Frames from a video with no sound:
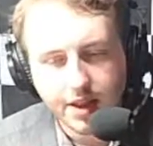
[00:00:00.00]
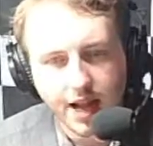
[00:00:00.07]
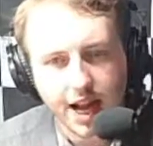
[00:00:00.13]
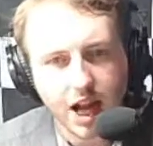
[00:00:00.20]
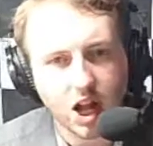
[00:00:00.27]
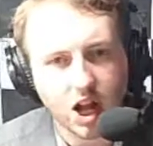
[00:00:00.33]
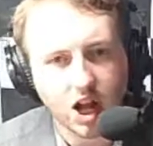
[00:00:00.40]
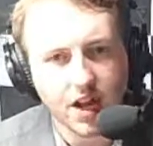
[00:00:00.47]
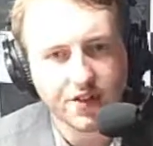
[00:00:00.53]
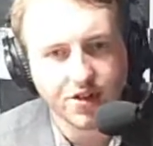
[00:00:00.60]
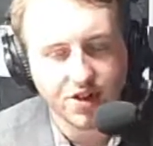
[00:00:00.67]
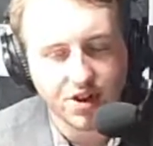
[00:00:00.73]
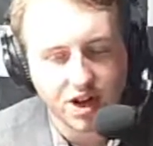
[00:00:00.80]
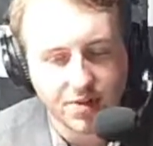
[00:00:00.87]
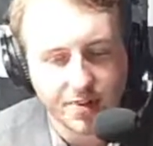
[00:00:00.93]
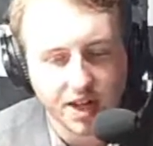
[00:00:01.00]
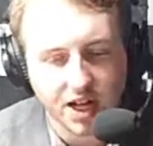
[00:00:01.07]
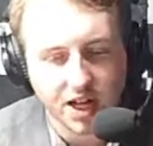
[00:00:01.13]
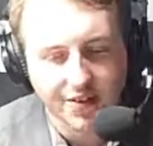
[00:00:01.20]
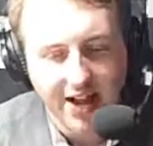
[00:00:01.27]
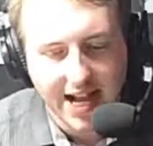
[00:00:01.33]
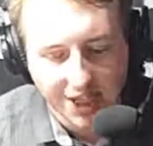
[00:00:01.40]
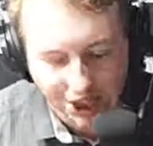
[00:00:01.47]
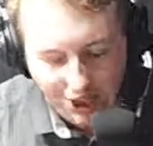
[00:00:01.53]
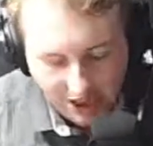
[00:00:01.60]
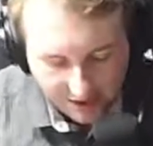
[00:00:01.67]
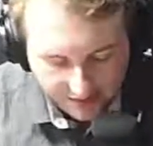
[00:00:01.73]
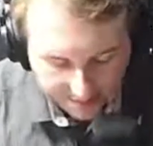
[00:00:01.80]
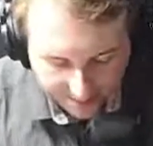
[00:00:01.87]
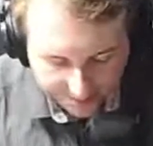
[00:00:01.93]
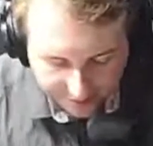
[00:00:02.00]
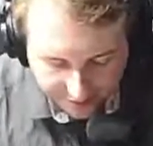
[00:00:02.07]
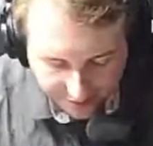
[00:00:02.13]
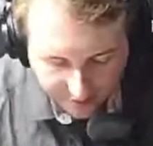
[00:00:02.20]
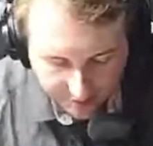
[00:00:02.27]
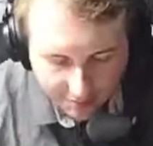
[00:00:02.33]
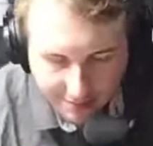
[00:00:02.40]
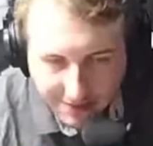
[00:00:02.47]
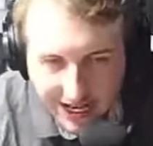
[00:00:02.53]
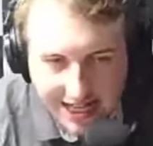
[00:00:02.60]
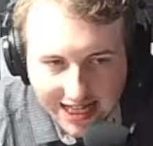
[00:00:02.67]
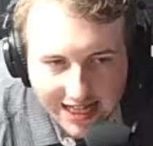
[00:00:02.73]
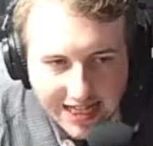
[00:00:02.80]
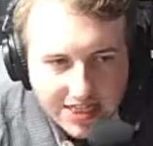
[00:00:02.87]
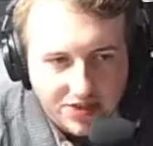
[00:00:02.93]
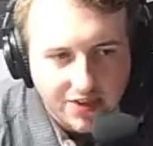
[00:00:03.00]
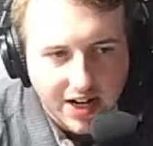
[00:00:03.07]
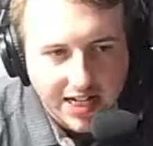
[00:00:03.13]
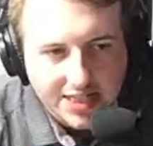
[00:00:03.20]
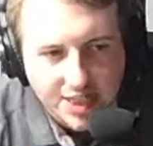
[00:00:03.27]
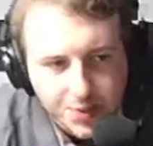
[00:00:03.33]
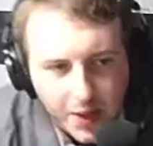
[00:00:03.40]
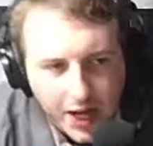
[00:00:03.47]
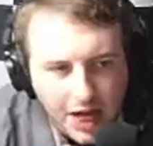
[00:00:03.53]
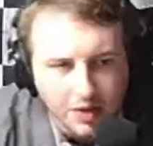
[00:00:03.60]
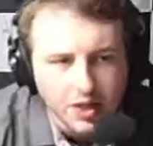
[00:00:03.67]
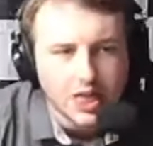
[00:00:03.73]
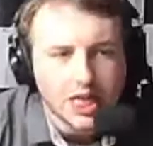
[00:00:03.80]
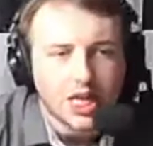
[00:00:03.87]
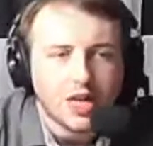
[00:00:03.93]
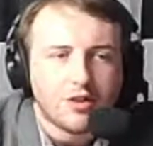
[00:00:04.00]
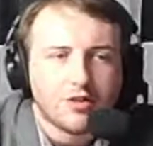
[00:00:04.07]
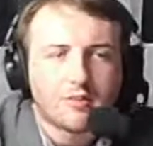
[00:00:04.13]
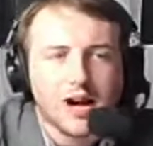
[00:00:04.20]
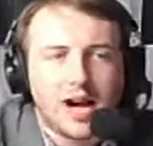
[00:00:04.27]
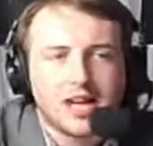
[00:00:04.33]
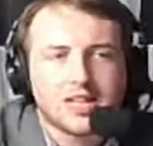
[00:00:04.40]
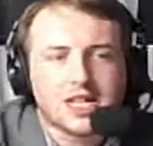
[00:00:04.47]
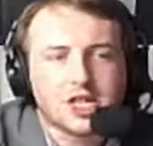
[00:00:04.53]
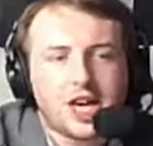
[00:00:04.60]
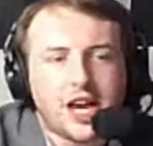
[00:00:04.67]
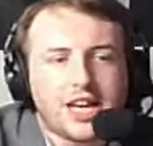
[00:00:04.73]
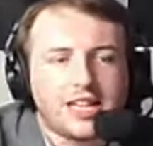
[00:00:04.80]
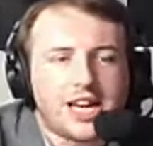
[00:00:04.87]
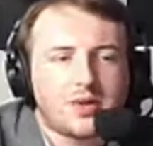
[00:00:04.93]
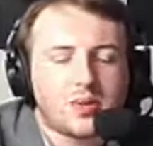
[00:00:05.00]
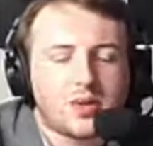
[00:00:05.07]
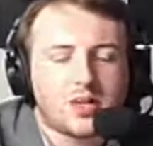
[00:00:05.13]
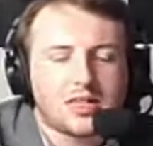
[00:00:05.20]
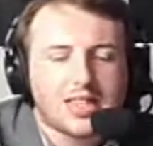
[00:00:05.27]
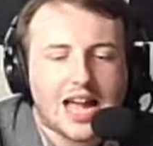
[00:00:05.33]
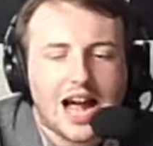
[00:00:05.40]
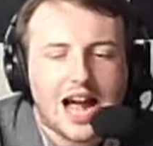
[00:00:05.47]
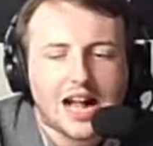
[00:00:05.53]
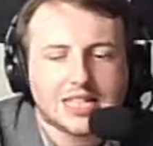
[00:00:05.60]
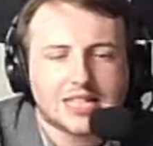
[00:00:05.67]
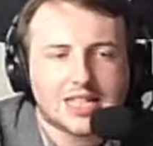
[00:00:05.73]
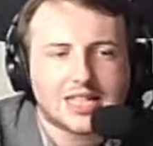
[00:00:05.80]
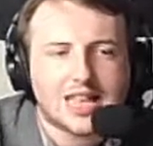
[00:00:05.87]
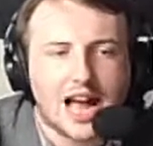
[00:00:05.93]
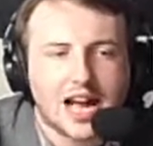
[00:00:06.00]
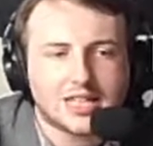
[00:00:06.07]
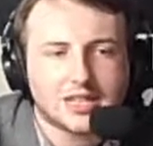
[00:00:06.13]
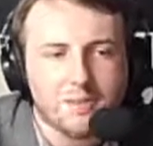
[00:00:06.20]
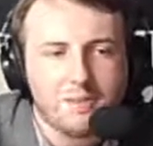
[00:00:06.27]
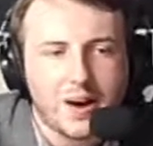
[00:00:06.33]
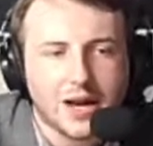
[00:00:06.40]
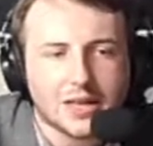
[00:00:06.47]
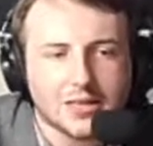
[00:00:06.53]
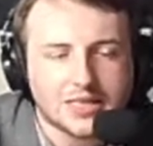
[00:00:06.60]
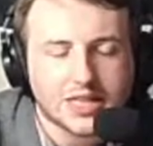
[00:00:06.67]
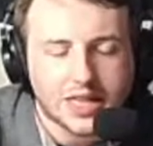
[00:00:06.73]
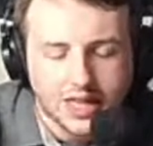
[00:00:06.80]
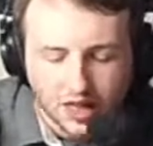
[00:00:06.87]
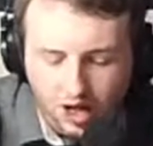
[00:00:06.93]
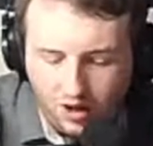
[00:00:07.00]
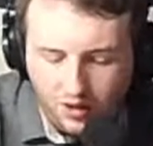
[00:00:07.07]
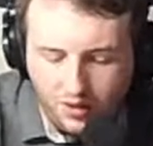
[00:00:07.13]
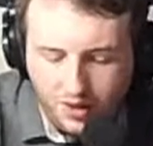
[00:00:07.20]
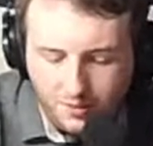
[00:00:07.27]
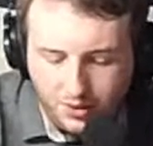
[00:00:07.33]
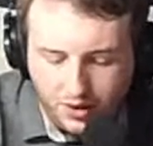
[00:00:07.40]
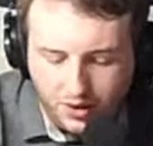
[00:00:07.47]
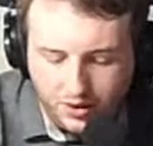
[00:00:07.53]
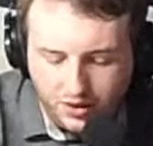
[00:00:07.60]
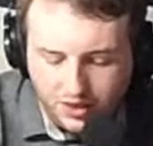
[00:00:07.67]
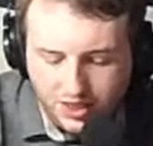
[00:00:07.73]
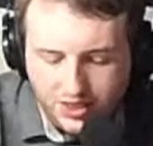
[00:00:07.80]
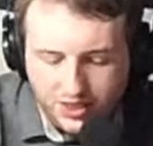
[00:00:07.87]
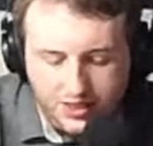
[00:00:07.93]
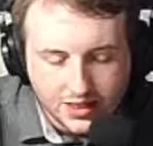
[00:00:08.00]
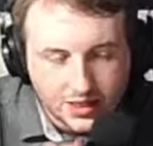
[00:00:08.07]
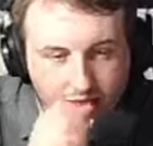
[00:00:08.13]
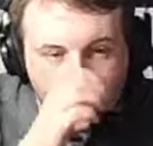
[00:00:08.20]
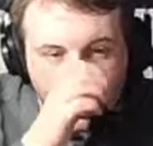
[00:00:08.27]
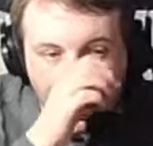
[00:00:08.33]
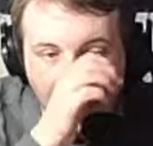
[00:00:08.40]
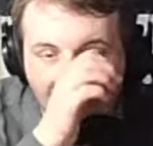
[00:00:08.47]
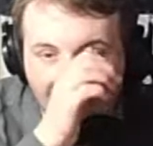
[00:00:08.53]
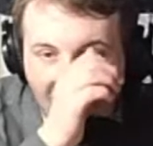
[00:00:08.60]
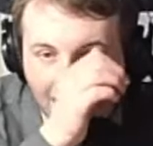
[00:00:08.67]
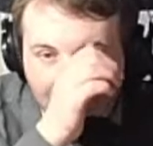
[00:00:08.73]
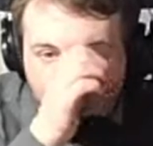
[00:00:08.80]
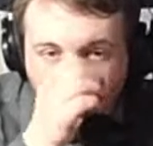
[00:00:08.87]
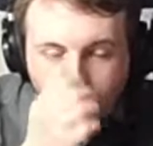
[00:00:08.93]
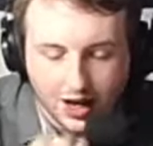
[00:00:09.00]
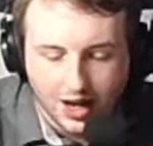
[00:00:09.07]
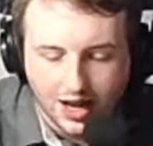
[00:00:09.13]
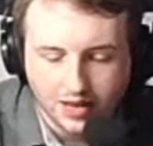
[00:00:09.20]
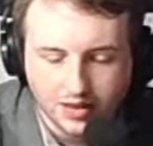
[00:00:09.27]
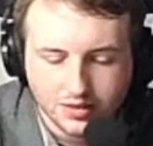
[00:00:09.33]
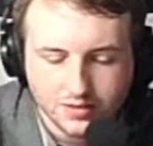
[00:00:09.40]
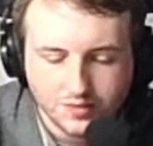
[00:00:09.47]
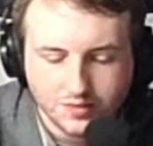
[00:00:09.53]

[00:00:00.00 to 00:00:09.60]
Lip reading: A lot of room, a lot of action in this race as well. Reminder, Jade Edwards has that penalty on the board as well.